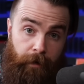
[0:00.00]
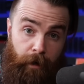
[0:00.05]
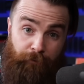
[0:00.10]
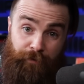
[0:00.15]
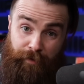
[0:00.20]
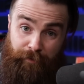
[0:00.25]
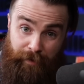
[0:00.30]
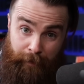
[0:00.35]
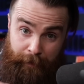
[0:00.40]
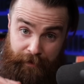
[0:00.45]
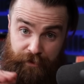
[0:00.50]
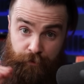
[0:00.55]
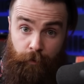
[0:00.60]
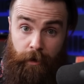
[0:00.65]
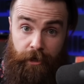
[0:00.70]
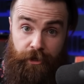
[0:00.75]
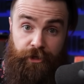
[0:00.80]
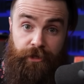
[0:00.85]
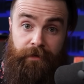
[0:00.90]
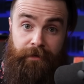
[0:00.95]
Now, if we flip a
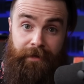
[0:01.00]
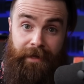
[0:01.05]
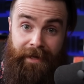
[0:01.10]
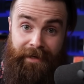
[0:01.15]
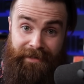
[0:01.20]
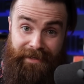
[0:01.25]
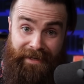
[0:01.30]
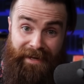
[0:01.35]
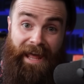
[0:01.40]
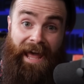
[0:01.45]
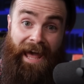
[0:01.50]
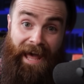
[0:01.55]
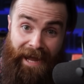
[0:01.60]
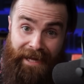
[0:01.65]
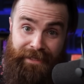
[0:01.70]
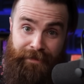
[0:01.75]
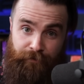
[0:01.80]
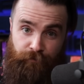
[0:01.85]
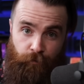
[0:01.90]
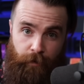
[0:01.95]
switch and did
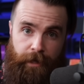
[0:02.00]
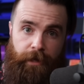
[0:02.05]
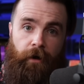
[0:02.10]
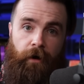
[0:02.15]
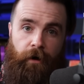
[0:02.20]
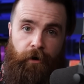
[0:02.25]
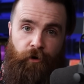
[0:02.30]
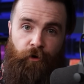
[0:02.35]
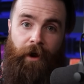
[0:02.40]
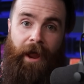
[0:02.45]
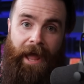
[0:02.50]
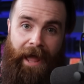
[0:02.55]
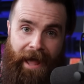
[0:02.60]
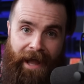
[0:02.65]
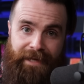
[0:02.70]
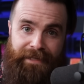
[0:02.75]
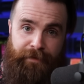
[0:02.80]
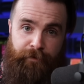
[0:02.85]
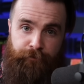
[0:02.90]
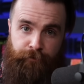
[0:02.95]
active recon or
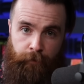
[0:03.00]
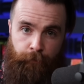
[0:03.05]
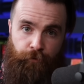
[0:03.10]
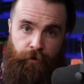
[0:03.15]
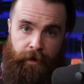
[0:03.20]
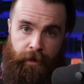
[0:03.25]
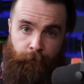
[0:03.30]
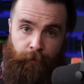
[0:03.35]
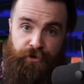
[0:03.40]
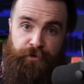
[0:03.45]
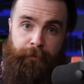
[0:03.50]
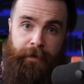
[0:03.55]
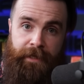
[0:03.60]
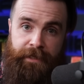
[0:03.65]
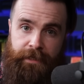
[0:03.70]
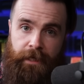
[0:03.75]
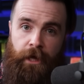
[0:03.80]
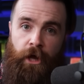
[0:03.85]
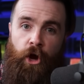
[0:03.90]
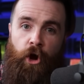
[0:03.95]
active footprinting, which
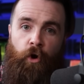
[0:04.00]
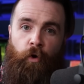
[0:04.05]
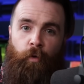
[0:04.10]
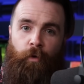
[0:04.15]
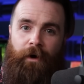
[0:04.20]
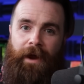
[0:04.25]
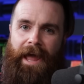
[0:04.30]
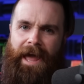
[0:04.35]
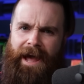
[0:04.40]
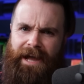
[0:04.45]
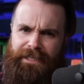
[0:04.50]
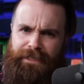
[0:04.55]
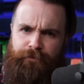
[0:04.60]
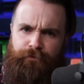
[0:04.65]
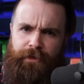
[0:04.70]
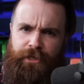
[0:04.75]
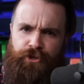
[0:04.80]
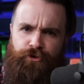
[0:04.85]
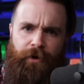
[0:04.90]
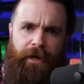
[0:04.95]
means we're
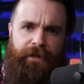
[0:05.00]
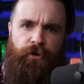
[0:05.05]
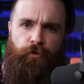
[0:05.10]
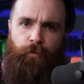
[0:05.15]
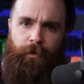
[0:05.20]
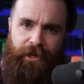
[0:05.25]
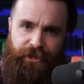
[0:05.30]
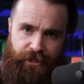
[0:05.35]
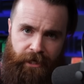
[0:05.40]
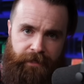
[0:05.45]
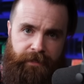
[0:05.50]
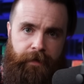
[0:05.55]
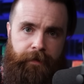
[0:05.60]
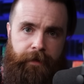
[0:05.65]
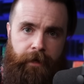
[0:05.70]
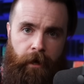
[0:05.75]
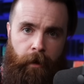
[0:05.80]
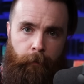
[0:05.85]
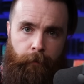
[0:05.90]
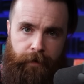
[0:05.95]
actively trying to reach out to
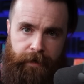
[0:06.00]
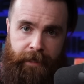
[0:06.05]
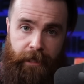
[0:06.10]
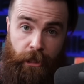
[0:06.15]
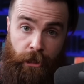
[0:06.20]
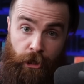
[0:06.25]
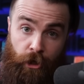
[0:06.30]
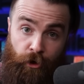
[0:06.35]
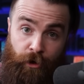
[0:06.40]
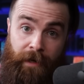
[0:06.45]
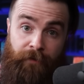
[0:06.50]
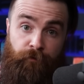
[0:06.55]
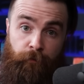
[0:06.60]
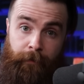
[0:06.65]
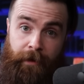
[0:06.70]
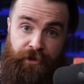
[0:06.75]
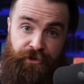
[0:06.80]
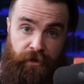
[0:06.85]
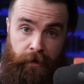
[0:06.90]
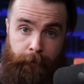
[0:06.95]
the company and learn
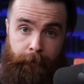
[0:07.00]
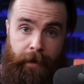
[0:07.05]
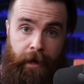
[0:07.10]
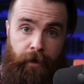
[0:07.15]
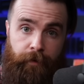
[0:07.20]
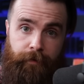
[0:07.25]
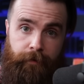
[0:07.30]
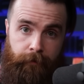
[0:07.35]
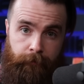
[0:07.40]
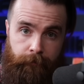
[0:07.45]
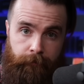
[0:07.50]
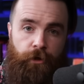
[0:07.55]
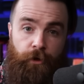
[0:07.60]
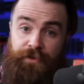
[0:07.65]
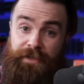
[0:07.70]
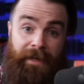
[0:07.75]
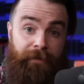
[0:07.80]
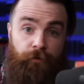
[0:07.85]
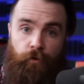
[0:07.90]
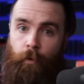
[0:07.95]
information about them
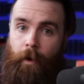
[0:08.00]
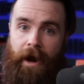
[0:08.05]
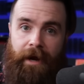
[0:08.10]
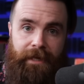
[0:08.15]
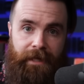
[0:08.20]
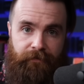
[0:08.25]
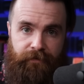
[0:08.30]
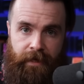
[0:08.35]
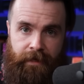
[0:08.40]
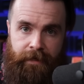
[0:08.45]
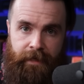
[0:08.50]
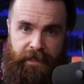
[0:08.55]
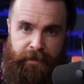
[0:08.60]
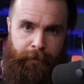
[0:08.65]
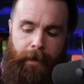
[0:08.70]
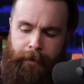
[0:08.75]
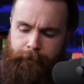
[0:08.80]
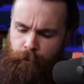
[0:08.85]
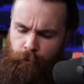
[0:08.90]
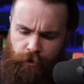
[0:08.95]
using a variety of
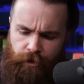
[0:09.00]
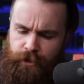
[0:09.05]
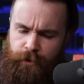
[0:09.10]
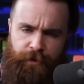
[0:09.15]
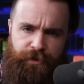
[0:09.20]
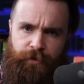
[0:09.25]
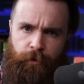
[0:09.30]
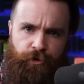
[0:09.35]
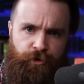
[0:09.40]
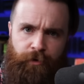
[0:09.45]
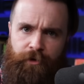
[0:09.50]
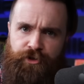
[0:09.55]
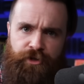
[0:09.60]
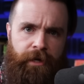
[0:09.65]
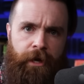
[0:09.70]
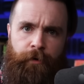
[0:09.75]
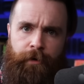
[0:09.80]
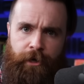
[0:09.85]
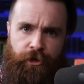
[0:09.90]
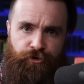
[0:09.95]
techniques. Maybe we're going to use social
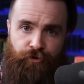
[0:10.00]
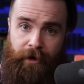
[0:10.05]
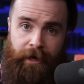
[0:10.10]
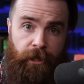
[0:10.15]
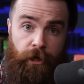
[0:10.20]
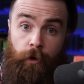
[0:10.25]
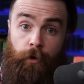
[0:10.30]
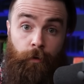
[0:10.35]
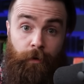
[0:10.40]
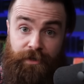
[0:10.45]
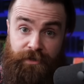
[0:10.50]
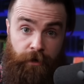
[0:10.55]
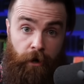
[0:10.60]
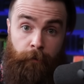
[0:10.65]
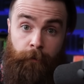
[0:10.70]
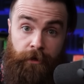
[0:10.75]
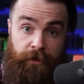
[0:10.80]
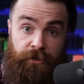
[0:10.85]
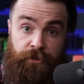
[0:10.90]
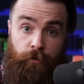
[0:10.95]
engineering and try to go to a
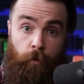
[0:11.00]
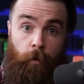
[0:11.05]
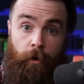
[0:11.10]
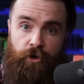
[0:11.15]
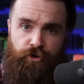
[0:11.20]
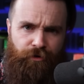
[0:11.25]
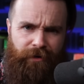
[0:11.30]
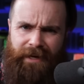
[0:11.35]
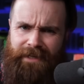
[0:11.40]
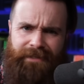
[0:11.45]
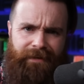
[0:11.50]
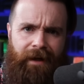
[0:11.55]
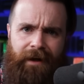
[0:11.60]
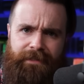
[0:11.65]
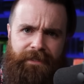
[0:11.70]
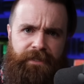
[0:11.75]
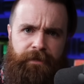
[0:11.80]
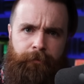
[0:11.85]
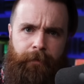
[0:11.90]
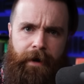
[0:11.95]
Starbucks store and try to
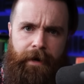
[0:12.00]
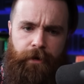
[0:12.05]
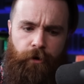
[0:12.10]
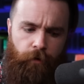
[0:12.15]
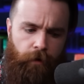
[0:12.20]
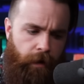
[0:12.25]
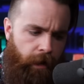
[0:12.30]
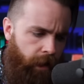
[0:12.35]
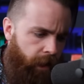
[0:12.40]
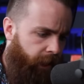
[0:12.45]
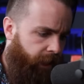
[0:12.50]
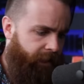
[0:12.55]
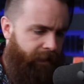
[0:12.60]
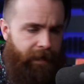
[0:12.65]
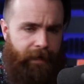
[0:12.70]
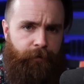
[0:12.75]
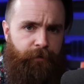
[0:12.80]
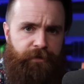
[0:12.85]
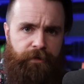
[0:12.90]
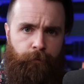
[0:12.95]
talk to somebody or
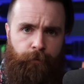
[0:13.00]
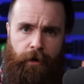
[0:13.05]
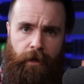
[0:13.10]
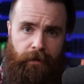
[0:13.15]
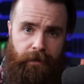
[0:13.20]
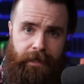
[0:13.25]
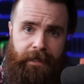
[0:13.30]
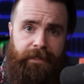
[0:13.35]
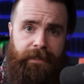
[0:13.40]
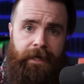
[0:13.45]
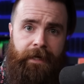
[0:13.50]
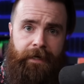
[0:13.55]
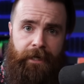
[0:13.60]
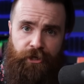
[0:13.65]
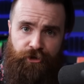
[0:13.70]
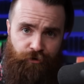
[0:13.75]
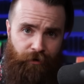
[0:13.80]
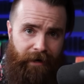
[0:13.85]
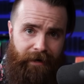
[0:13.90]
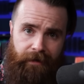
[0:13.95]
connect with someone on LinkedIn
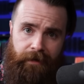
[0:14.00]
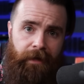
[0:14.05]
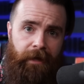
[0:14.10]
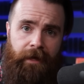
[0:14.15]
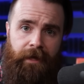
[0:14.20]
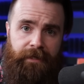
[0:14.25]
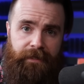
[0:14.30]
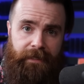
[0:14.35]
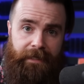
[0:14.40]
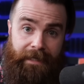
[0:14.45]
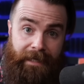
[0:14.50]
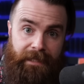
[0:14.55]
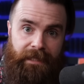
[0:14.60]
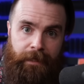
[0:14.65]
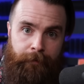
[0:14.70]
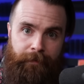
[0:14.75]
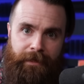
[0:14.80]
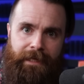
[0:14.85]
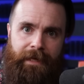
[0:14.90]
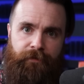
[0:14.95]
and try to, to get
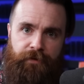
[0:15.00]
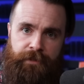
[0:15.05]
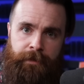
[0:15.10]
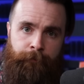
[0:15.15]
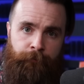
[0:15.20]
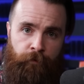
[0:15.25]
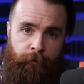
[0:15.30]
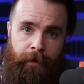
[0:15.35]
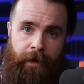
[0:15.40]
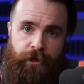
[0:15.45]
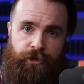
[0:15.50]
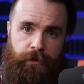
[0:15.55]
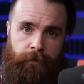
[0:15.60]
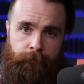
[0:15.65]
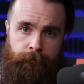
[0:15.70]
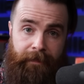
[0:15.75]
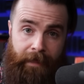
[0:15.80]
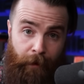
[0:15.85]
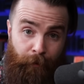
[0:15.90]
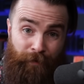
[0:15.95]
them to give us
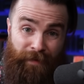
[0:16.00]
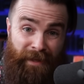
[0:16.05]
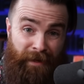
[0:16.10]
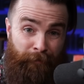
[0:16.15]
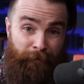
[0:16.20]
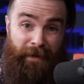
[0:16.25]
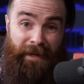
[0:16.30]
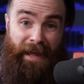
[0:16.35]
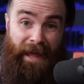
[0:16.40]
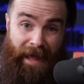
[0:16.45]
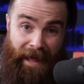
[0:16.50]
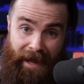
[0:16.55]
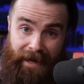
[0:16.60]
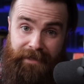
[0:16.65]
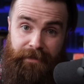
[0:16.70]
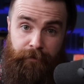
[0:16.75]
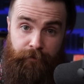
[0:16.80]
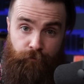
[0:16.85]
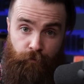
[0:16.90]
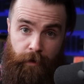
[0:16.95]
information. That would then be
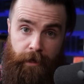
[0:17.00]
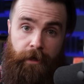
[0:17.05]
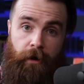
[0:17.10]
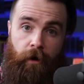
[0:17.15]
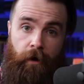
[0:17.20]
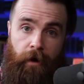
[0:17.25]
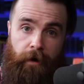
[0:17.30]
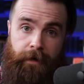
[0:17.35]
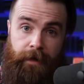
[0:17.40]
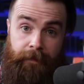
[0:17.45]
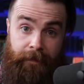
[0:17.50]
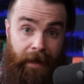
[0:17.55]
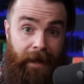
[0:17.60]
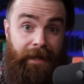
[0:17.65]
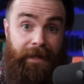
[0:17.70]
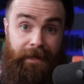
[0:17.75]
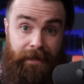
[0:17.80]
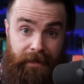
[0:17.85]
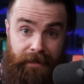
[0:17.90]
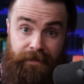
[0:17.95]
active recon, and
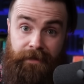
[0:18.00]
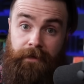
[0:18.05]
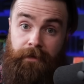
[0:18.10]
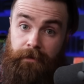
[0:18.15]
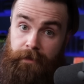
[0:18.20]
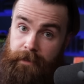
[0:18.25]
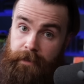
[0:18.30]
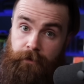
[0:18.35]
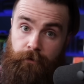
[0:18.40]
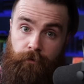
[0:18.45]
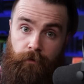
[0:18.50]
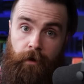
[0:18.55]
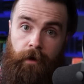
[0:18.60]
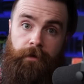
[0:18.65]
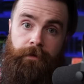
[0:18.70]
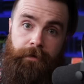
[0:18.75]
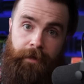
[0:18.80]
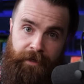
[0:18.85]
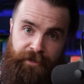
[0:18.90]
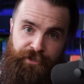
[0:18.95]
that is illegal
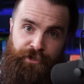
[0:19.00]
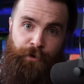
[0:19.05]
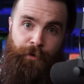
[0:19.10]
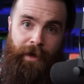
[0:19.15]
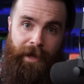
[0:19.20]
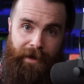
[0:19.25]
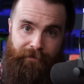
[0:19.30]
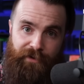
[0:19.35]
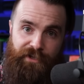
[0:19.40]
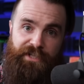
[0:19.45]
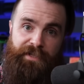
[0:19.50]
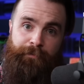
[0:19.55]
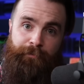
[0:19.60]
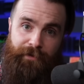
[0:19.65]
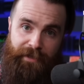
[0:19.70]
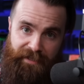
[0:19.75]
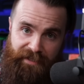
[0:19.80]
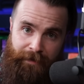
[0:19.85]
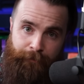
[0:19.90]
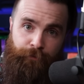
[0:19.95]
unless you have
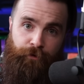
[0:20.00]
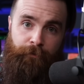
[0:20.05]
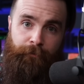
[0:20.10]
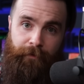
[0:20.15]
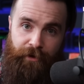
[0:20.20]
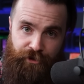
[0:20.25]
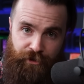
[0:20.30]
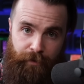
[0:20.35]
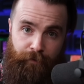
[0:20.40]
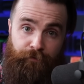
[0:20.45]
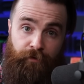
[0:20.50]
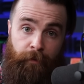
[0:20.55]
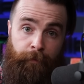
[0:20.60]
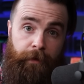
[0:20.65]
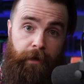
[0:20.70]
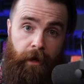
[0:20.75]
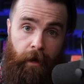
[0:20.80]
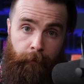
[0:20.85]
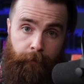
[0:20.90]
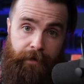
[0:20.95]
explicit permission from
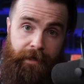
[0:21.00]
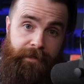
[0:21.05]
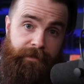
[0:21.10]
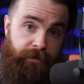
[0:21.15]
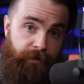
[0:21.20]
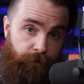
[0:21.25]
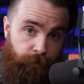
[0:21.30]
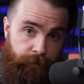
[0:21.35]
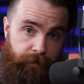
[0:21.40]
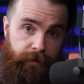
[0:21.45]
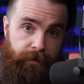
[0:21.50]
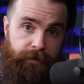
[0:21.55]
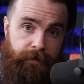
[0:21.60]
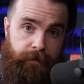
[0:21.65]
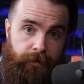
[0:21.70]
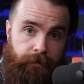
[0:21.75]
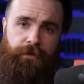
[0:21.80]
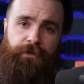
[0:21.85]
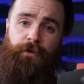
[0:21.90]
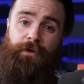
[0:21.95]
the company to do
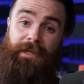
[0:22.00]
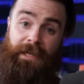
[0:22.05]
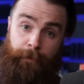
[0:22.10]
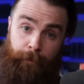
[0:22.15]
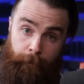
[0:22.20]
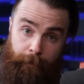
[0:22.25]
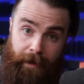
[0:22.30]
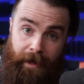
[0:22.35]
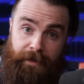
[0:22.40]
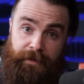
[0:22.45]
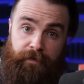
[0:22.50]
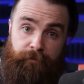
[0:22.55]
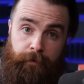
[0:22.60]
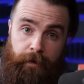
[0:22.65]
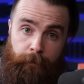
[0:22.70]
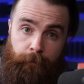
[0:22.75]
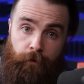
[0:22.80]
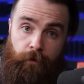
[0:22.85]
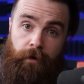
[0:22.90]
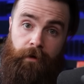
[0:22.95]
this. So keep it passive,
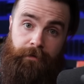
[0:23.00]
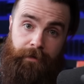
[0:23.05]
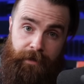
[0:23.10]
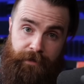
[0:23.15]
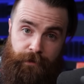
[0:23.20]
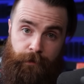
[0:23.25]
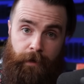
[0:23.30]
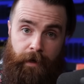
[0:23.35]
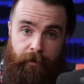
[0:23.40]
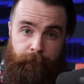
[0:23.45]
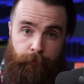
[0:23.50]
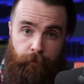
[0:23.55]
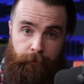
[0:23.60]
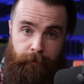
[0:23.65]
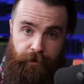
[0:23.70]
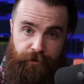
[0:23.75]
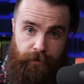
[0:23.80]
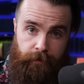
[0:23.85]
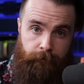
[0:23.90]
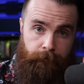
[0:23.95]
people, unless you have
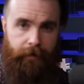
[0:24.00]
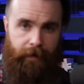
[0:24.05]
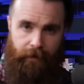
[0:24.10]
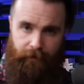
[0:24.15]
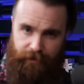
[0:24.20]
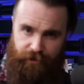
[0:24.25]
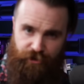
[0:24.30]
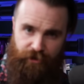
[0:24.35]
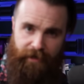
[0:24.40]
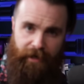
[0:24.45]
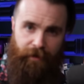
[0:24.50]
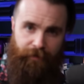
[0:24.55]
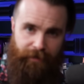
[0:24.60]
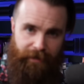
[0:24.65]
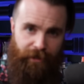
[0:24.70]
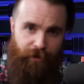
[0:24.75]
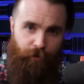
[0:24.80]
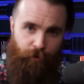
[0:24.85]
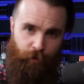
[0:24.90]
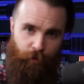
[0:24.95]
permission. Now let's check out
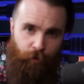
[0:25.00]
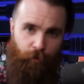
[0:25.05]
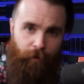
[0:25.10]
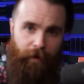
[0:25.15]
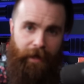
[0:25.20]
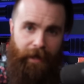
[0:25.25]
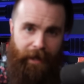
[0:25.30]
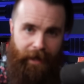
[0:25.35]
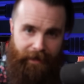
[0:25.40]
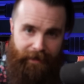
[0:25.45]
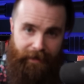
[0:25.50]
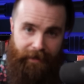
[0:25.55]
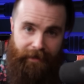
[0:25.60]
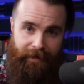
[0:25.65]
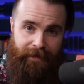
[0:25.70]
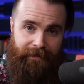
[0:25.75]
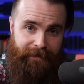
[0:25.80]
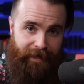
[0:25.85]
the Google Hacking